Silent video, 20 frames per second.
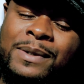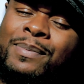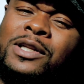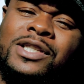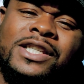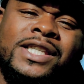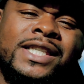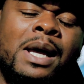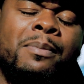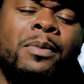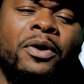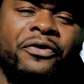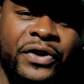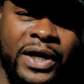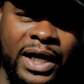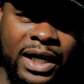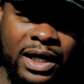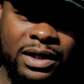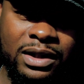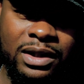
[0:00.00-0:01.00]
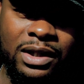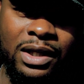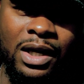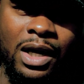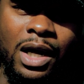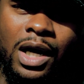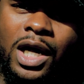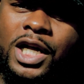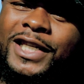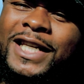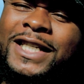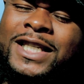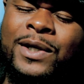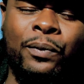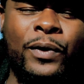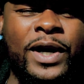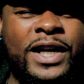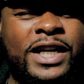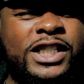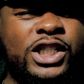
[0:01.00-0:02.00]
about some of it. Because it's
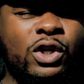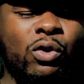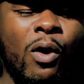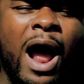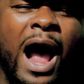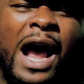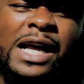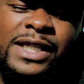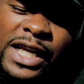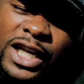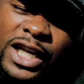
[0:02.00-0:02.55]
horrendous crimes